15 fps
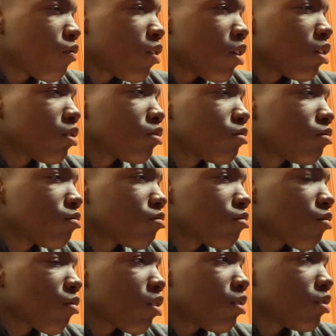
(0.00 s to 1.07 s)
fuck.
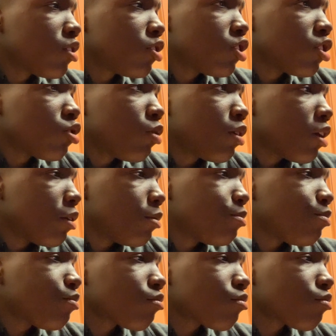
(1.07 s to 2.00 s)
This shit tweaking.